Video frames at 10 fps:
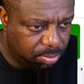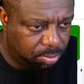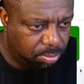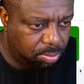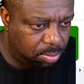
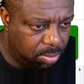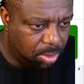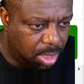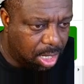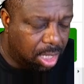hmm,
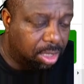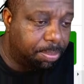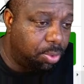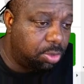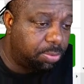the
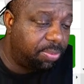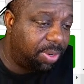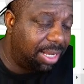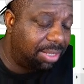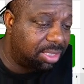Bulls been
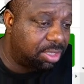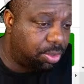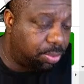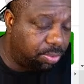running out this